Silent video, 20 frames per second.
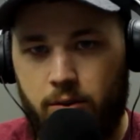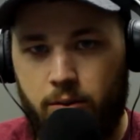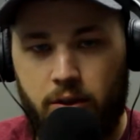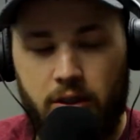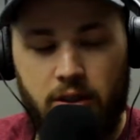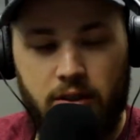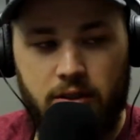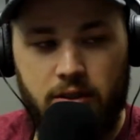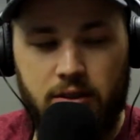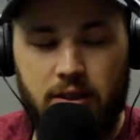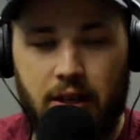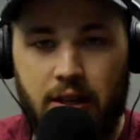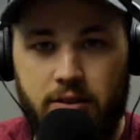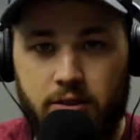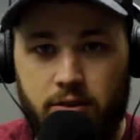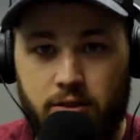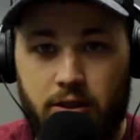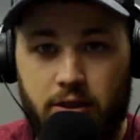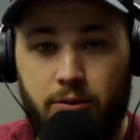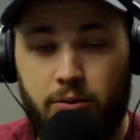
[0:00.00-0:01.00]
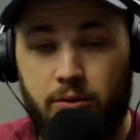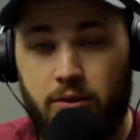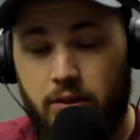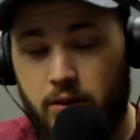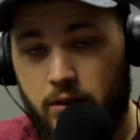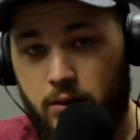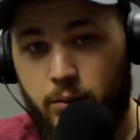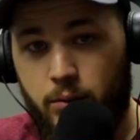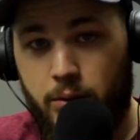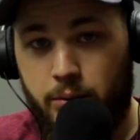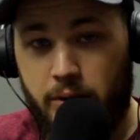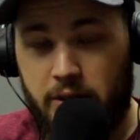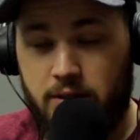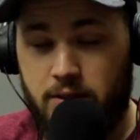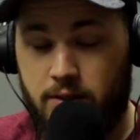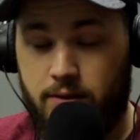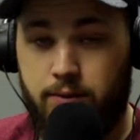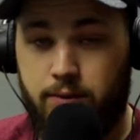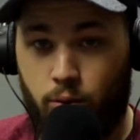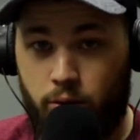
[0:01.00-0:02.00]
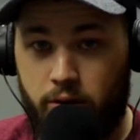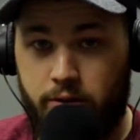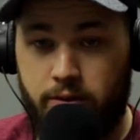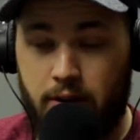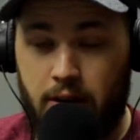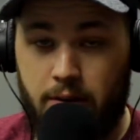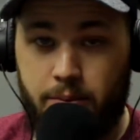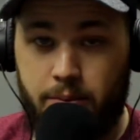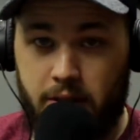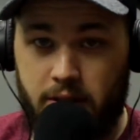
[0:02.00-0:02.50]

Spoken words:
What a disaster! Then we wasted 45